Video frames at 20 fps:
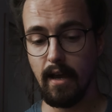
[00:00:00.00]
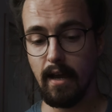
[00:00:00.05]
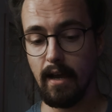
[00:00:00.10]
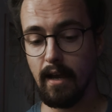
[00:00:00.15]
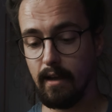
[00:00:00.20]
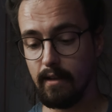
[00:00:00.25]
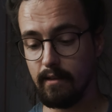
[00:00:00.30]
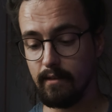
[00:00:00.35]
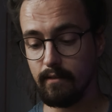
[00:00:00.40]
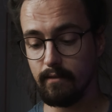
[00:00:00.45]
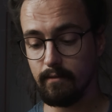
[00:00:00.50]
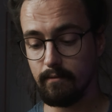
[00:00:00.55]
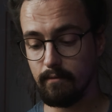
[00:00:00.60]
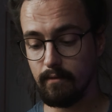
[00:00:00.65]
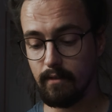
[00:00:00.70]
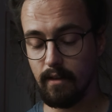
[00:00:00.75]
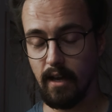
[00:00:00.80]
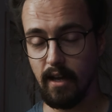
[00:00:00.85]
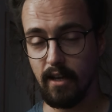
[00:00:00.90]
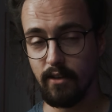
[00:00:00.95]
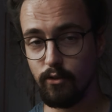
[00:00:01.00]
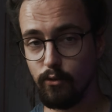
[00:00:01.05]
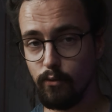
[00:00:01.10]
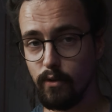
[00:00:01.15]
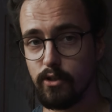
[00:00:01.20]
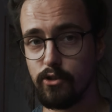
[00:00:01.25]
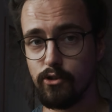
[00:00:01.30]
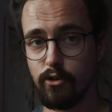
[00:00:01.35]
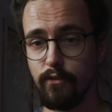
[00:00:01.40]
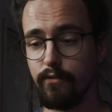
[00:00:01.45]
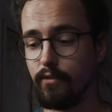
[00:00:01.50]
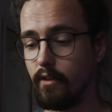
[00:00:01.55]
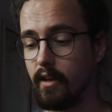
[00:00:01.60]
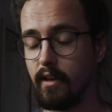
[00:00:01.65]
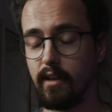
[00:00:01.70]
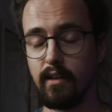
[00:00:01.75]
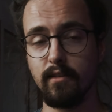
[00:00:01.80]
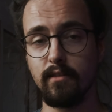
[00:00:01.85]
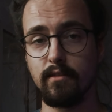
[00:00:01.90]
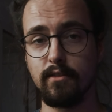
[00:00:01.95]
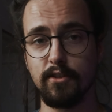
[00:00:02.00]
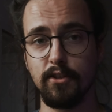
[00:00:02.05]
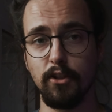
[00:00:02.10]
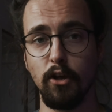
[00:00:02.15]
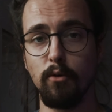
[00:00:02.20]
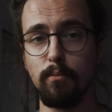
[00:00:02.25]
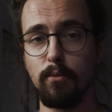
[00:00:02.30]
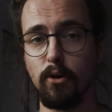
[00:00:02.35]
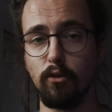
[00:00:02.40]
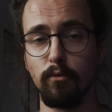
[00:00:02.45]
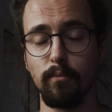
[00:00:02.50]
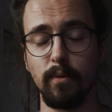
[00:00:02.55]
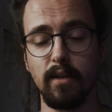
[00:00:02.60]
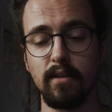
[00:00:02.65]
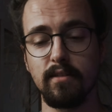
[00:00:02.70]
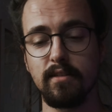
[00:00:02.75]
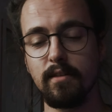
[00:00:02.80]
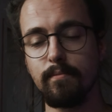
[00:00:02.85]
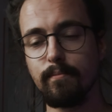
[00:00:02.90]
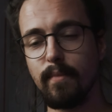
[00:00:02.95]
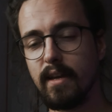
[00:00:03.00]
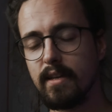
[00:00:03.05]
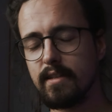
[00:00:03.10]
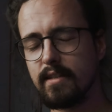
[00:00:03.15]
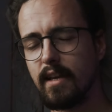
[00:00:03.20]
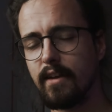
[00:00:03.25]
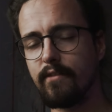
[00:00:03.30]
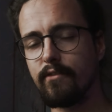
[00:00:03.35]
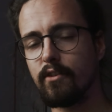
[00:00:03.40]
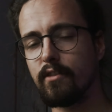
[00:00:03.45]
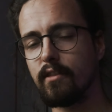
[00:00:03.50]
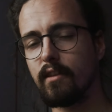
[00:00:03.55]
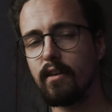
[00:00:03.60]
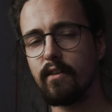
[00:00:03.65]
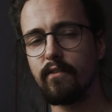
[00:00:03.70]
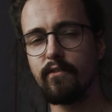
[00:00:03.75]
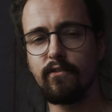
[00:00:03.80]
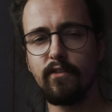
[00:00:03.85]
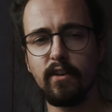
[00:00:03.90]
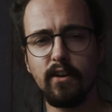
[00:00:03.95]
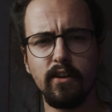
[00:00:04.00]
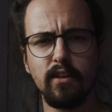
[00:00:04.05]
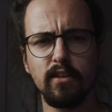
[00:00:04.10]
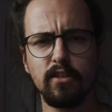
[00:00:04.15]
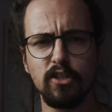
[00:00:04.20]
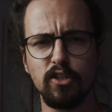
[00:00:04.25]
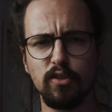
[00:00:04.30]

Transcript: And I do enjoy flying in the slow mode because it makes everything very